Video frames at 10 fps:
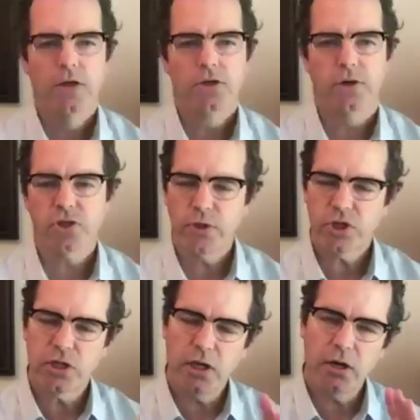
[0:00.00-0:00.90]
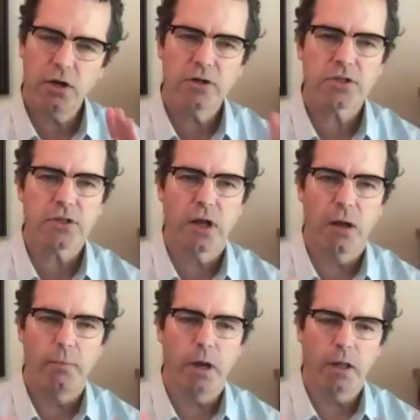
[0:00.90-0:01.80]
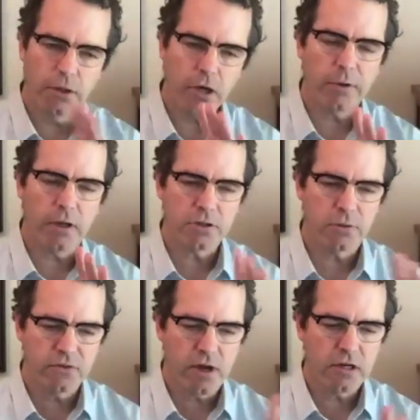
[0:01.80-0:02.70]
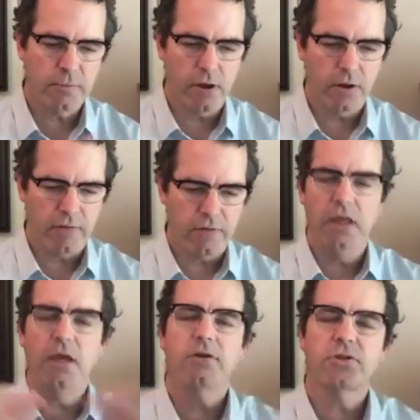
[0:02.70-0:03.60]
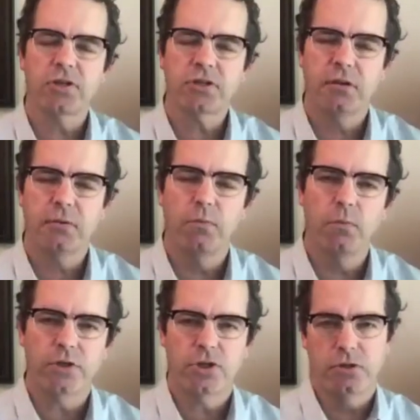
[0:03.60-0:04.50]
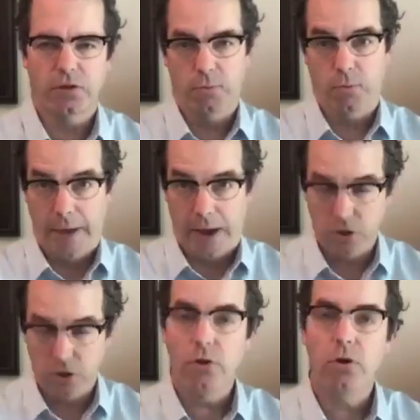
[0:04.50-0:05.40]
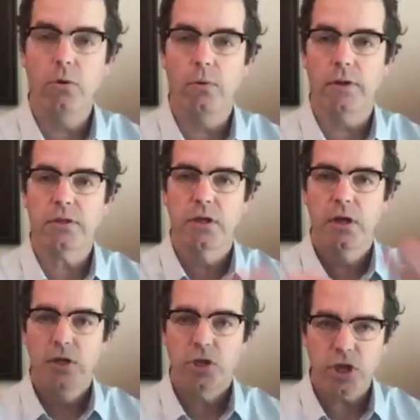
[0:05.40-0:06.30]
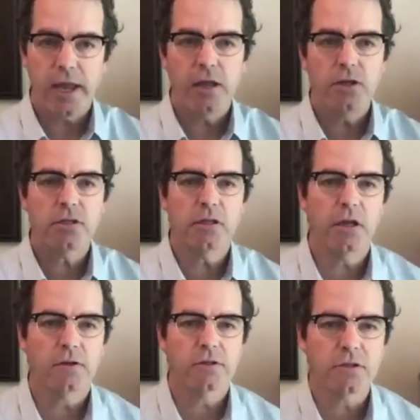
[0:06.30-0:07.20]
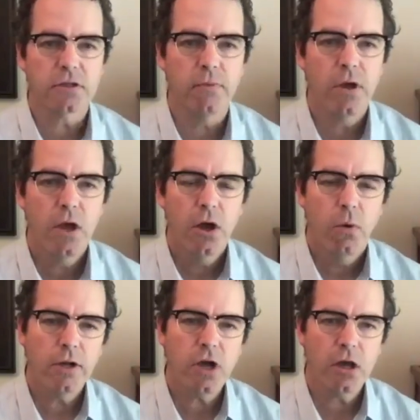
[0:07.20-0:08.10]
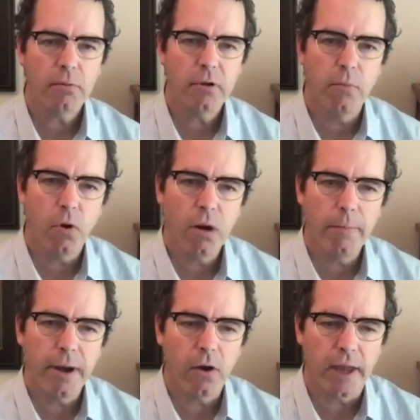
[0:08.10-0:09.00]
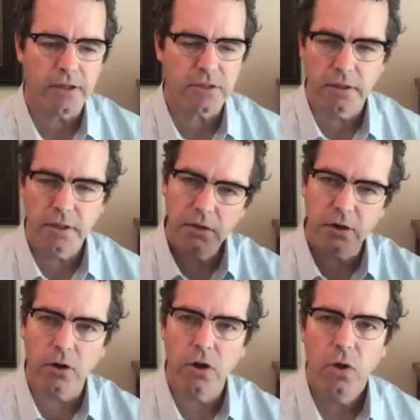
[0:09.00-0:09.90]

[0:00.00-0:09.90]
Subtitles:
So I'm going to switch gears a little bit. So we've talked about kind of the ecosystem, what's about you, and what's changed in the ecosystem. I want to talk a little bit more about, as a leader